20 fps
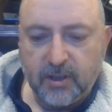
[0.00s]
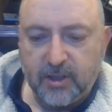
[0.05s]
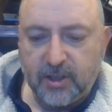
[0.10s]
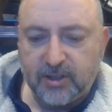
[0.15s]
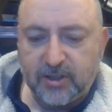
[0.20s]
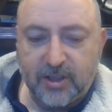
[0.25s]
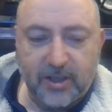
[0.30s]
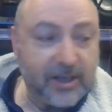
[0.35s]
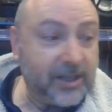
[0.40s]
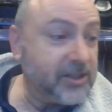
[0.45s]

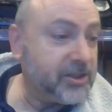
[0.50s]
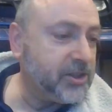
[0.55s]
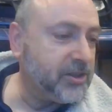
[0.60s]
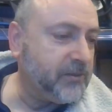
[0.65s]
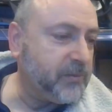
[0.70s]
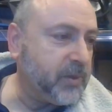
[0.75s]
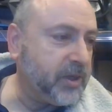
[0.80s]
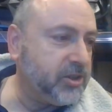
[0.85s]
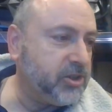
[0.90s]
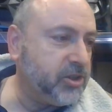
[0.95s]
discussion
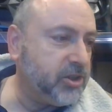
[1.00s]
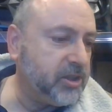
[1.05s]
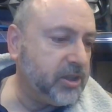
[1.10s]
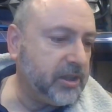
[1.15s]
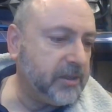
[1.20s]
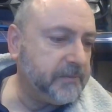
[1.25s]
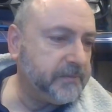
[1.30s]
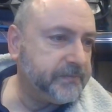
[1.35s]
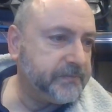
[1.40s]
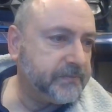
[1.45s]
of my
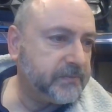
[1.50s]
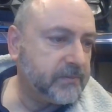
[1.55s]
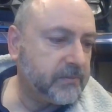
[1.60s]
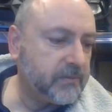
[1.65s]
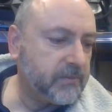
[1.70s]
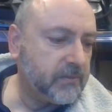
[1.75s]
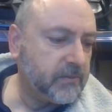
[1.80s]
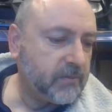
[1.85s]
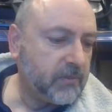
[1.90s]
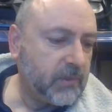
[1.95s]
journey.
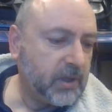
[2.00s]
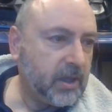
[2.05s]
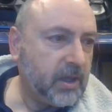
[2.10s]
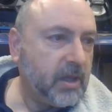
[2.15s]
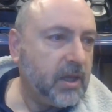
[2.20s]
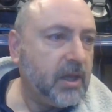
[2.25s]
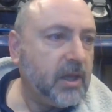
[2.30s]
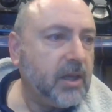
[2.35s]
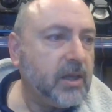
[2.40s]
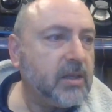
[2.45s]

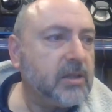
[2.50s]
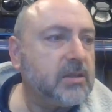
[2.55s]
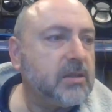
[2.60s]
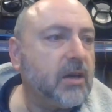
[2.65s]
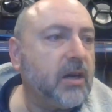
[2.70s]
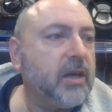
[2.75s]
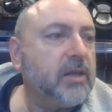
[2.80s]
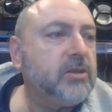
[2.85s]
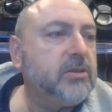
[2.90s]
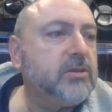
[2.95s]
So
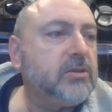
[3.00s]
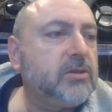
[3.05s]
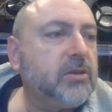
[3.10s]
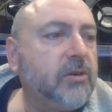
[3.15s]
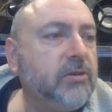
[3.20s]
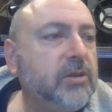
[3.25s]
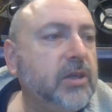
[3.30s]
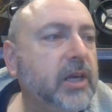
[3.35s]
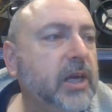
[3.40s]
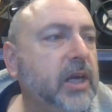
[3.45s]
I
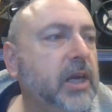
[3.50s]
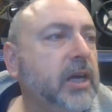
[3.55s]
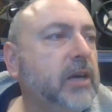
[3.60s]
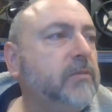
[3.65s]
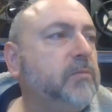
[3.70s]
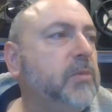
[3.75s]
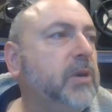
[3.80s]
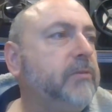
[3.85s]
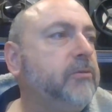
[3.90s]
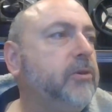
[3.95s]
don't have
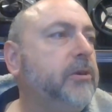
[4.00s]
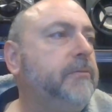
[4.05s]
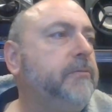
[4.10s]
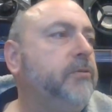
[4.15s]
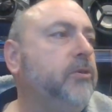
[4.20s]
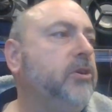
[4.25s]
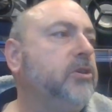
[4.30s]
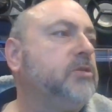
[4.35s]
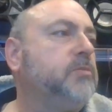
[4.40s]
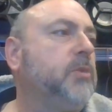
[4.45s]
my very
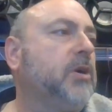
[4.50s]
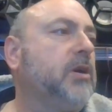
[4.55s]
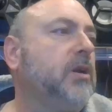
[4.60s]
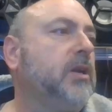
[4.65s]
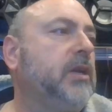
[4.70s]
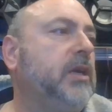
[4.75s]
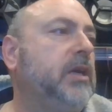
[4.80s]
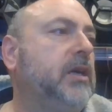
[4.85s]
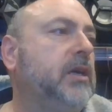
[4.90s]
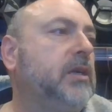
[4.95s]
first model
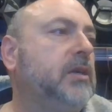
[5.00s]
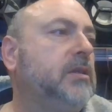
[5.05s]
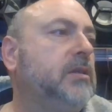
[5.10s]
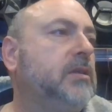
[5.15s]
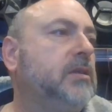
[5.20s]
here.